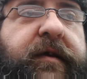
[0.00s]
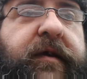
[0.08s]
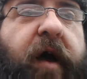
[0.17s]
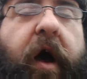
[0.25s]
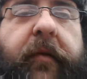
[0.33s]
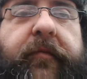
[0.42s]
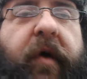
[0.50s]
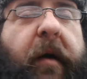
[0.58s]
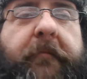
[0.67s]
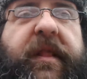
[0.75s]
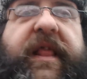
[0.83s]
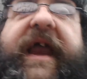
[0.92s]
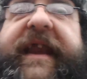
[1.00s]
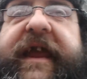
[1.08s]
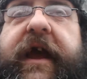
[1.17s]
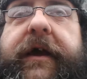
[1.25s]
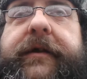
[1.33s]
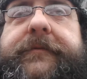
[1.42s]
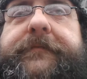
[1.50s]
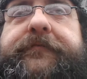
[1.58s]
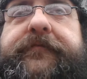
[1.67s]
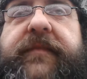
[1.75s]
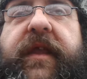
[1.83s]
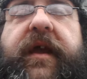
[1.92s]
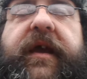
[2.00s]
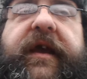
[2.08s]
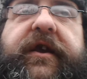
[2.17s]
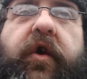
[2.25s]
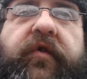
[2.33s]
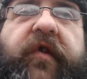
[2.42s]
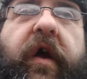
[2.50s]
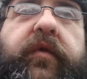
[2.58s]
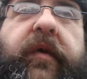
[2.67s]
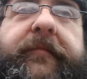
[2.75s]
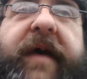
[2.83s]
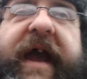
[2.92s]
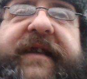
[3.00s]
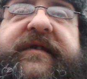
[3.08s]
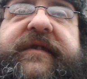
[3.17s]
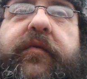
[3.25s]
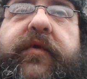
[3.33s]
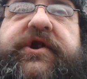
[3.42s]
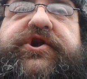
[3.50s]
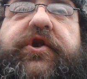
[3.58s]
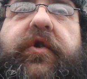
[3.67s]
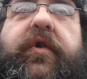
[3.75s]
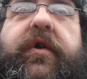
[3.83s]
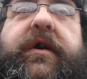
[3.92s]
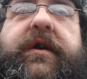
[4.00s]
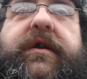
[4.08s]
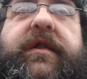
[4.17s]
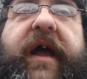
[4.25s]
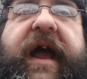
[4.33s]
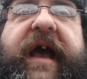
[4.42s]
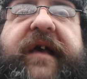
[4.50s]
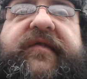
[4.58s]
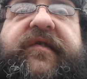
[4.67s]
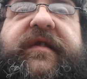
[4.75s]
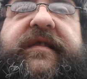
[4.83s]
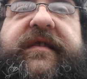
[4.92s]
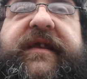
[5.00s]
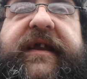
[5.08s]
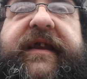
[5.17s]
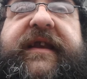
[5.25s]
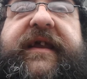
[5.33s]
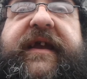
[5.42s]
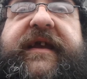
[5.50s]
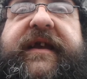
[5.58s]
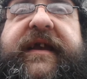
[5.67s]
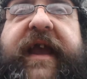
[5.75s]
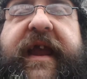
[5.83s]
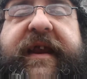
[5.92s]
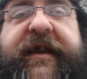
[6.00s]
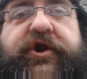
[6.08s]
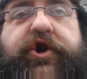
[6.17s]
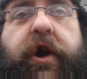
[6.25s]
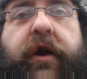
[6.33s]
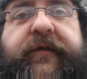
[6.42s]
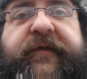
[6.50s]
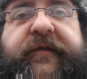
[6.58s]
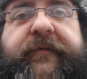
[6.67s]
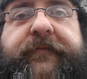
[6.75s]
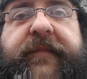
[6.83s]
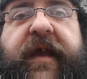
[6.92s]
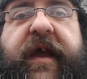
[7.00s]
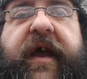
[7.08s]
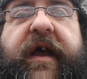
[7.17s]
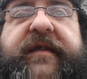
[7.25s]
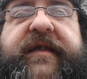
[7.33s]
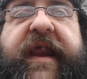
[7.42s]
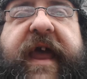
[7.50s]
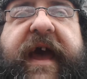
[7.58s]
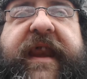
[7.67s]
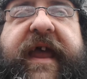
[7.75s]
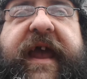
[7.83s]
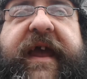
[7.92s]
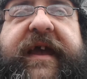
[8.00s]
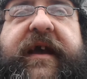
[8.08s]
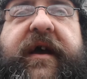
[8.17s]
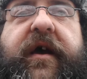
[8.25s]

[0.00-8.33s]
All millennia. Goes all the way back to the original glass-lidded canning jars that had a